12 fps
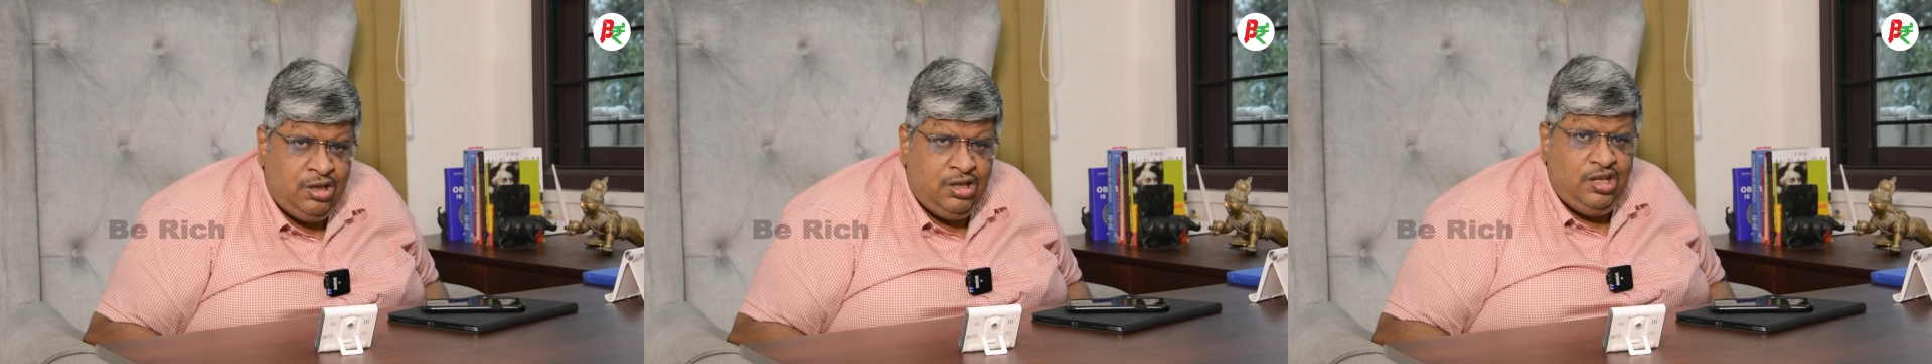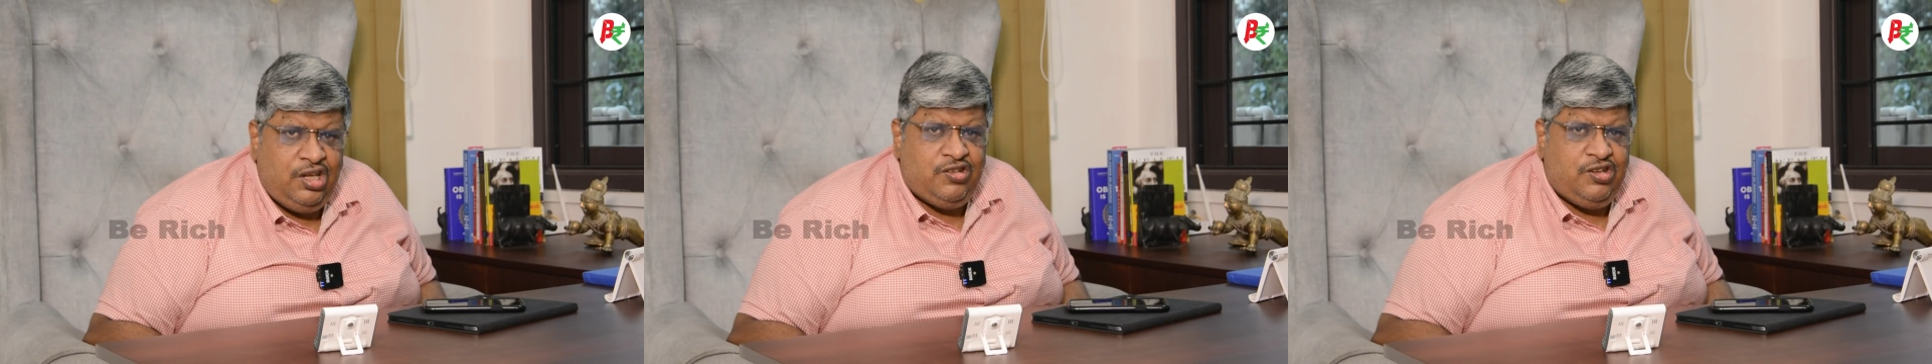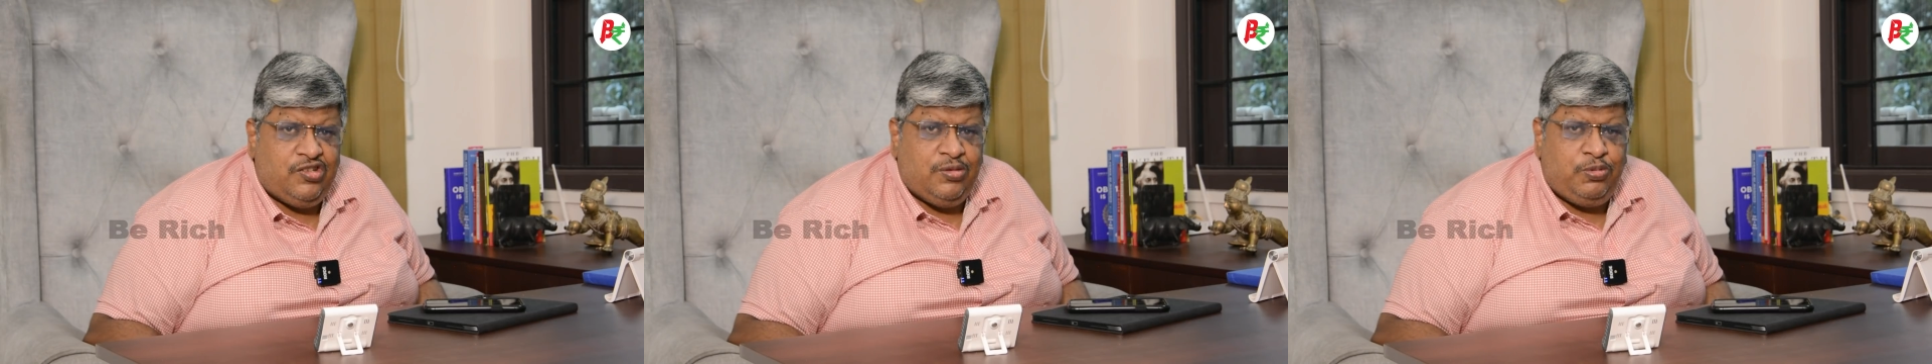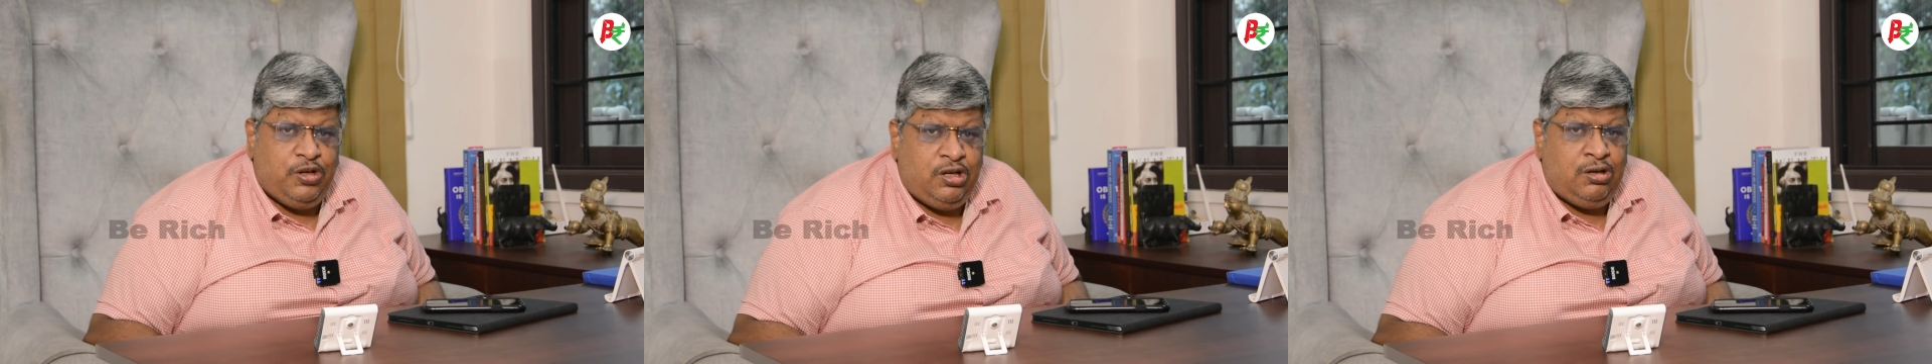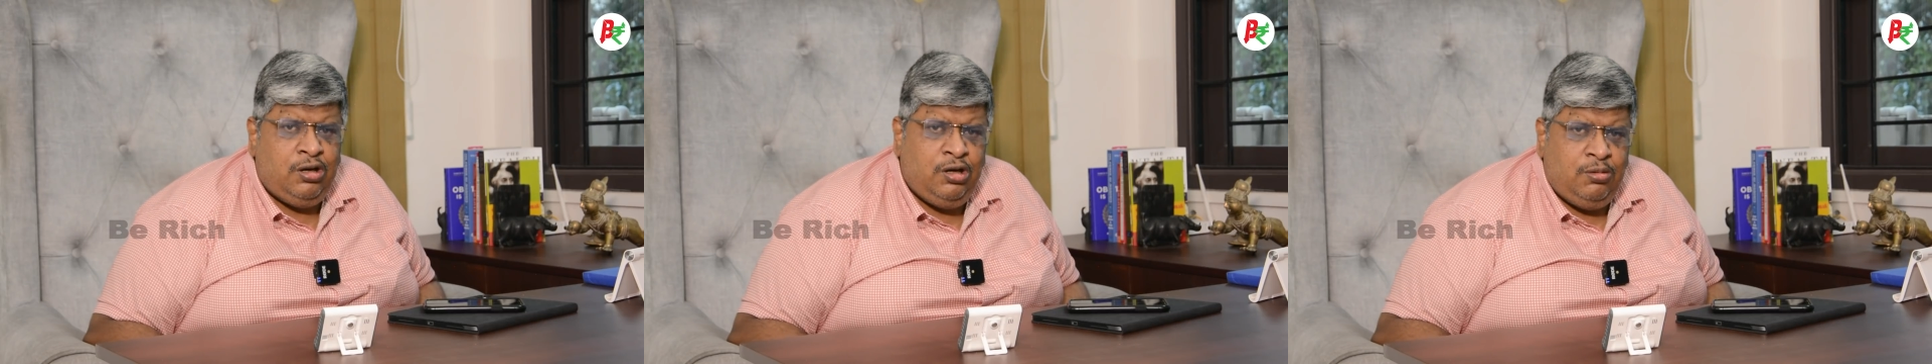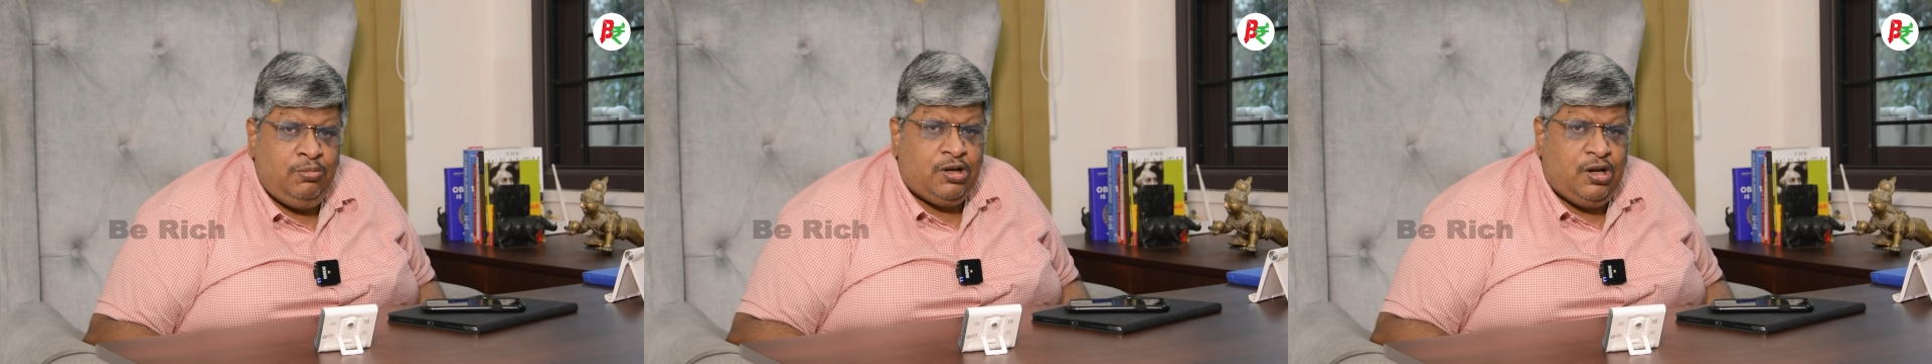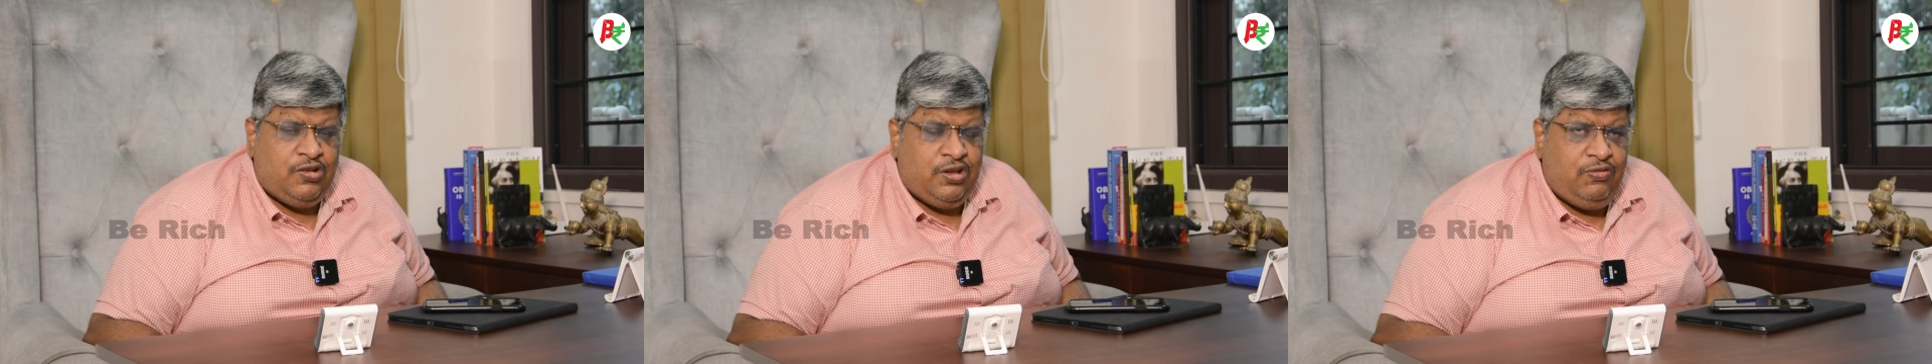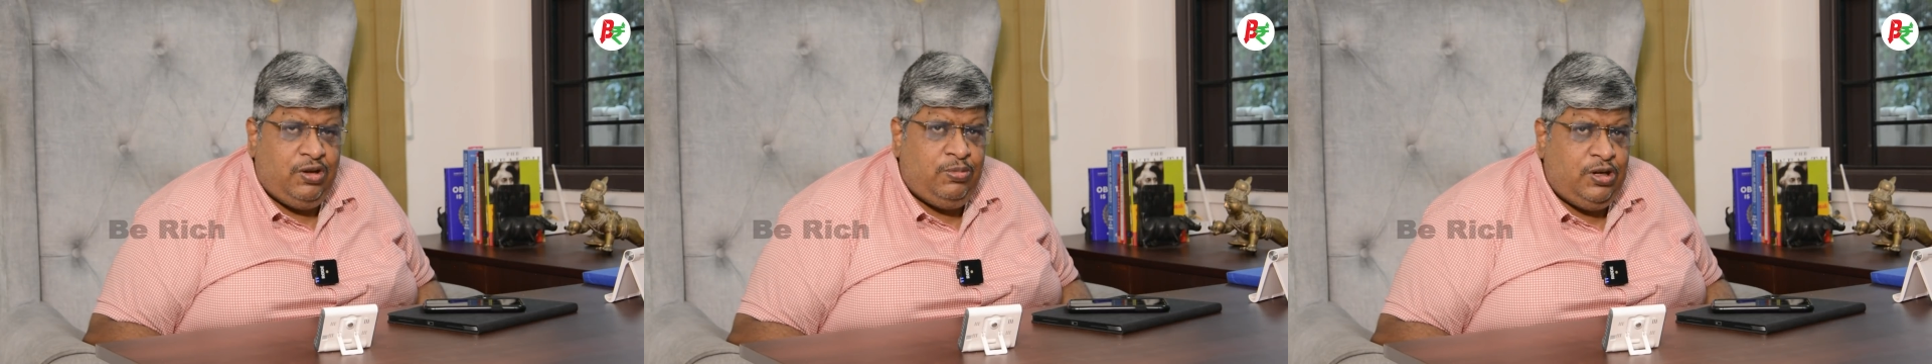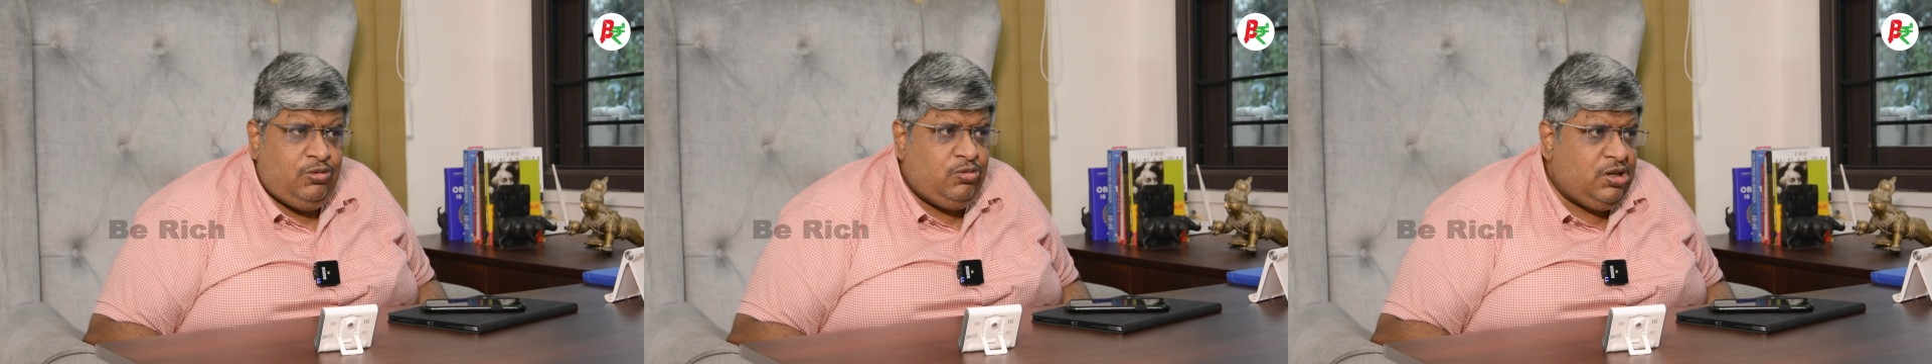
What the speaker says: He has disappeared because everybody who